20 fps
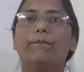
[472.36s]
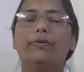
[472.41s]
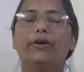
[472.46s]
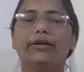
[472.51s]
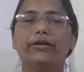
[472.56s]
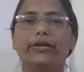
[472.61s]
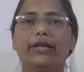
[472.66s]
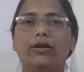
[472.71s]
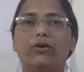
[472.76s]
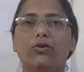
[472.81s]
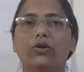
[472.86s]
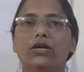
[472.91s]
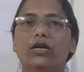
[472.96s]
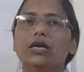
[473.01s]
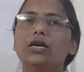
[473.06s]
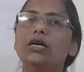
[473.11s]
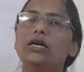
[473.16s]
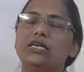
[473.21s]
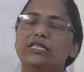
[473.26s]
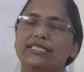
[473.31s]

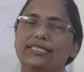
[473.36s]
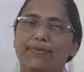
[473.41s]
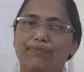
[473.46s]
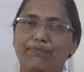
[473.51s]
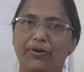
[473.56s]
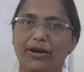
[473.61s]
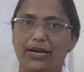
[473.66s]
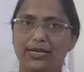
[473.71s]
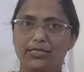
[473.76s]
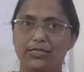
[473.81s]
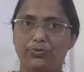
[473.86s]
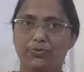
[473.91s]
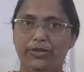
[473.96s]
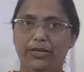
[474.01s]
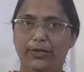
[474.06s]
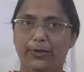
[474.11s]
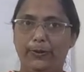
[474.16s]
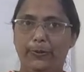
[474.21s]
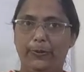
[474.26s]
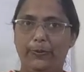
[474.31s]
particular
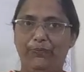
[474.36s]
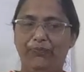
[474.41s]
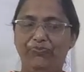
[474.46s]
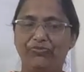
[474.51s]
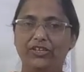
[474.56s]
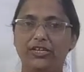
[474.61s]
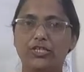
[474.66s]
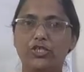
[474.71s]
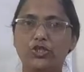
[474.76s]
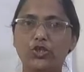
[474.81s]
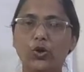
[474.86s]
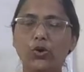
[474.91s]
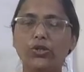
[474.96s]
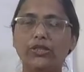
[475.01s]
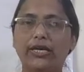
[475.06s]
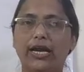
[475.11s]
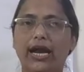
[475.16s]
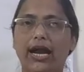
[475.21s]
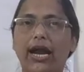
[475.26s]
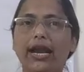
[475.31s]
department, so
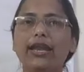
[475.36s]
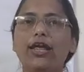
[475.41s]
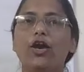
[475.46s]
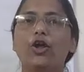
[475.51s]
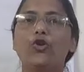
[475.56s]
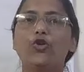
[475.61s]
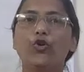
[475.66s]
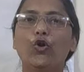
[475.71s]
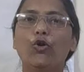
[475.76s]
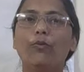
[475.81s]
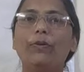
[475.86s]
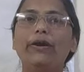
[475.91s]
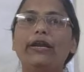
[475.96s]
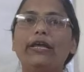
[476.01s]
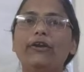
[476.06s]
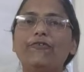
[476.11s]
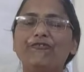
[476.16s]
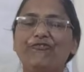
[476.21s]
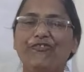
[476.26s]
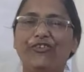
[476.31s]
that
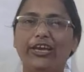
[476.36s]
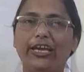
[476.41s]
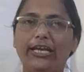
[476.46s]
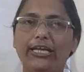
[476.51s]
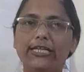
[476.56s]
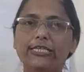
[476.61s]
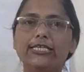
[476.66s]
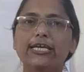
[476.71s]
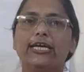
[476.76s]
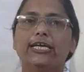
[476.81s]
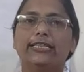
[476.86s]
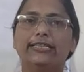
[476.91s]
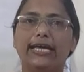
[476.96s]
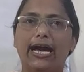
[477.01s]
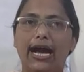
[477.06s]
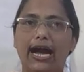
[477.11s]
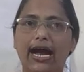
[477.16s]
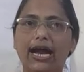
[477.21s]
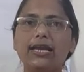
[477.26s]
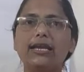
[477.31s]
nobody feels
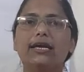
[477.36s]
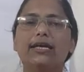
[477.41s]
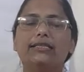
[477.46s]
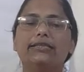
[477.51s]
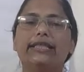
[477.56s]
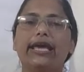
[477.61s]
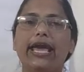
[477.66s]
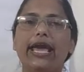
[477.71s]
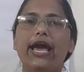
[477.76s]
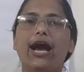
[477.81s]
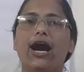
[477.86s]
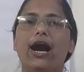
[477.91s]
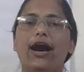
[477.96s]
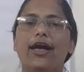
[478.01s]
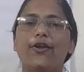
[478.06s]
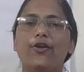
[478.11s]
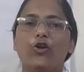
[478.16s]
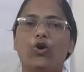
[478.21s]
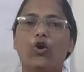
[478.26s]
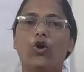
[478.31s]
that they
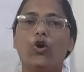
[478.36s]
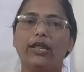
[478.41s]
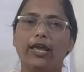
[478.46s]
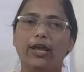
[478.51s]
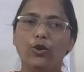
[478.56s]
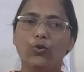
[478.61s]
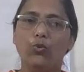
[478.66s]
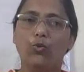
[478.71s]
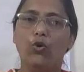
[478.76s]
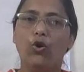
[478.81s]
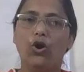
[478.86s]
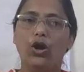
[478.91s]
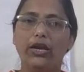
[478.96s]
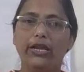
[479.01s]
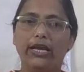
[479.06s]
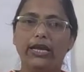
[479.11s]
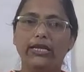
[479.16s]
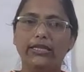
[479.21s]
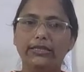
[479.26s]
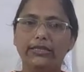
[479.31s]
are not
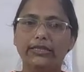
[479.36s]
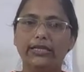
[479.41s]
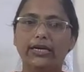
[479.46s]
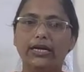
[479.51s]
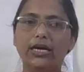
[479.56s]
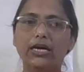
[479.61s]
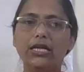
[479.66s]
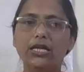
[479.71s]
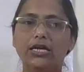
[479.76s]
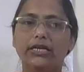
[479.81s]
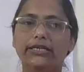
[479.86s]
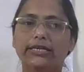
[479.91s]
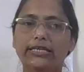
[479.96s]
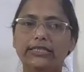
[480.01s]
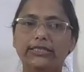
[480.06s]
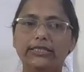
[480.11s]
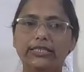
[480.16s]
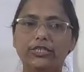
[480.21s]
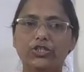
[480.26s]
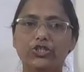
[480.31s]
involved in the
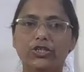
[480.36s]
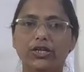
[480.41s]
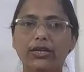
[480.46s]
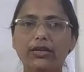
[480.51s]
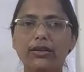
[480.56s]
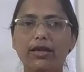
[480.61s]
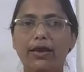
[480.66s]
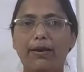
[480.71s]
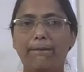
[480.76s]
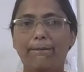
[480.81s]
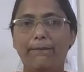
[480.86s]
decision